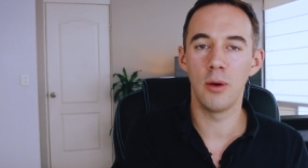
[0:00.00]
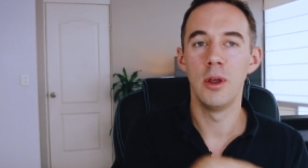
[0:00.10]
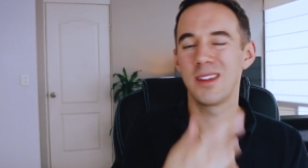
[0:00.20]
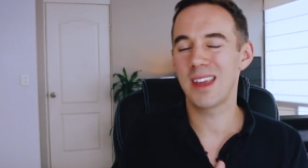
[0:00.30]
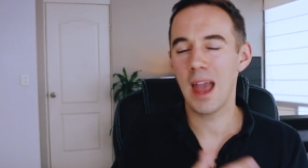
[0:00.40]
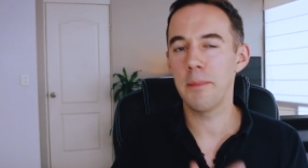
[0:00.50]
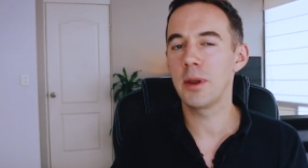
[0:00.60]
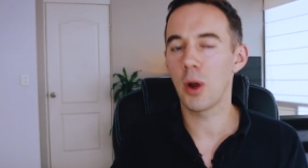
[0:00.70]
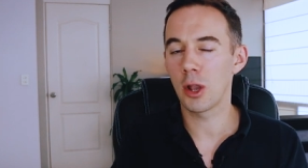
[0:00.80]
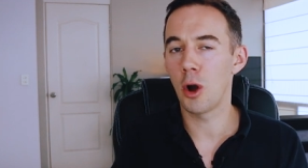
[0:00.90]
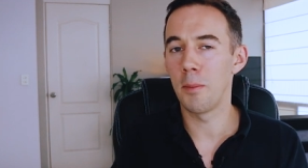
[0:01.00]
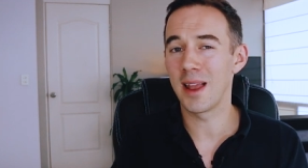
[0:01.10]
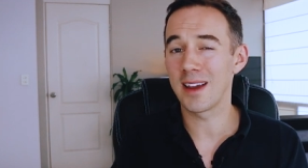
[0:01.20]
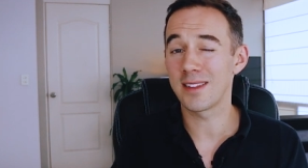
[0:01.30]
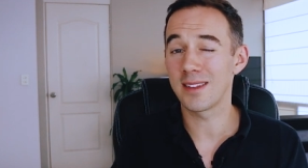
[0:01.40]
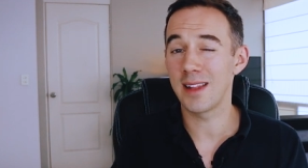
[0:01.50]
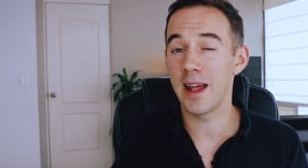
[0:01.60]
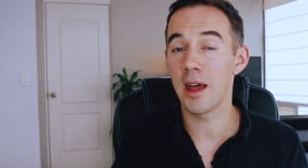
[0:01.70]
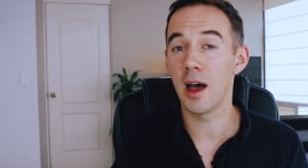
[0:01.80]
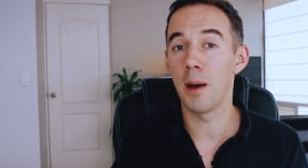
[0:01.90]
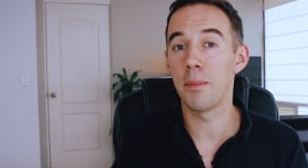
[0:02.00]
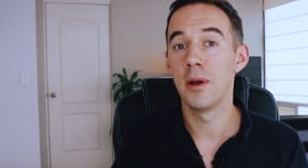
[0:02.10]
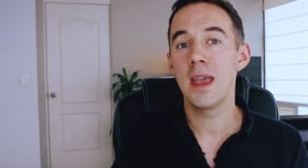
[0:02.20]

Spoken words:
because it can be quite complex to set up,